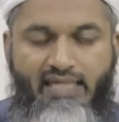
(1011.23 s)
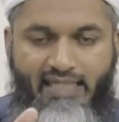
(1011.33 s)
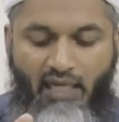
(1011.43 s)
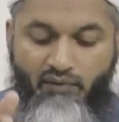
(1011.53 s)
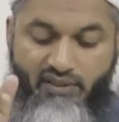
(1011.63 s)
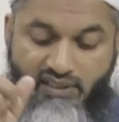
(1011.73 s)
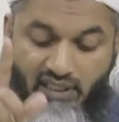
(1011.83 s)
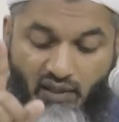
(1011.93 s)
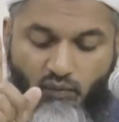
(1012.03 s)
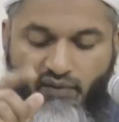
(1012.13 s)
Now, there's
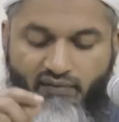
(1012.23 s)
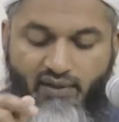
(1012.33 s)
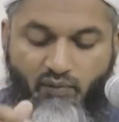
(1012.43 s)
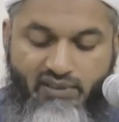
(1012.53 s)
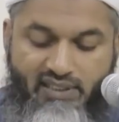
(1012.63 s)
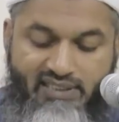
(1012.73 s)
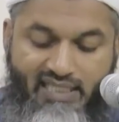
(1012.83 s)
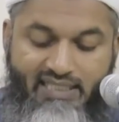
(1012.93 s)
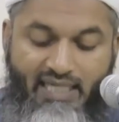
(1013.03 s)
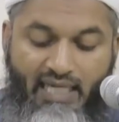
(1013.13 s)
another one thing, which is
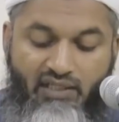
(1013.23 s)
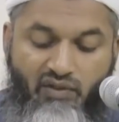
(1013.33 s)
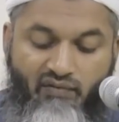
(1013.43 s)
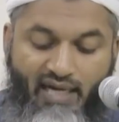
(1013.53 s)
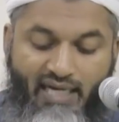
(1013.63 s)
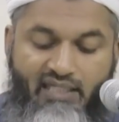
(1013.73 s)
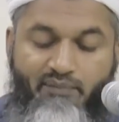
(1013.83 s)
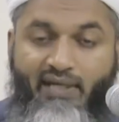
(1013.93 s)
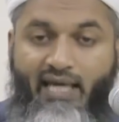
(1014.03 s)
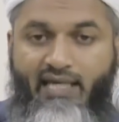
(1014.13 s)
at the end of ayah
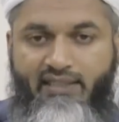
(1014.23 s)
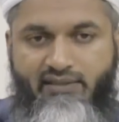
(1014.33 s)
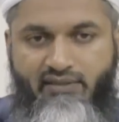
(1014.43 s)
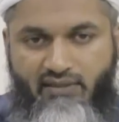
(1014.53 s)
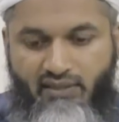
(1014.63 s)
number 8,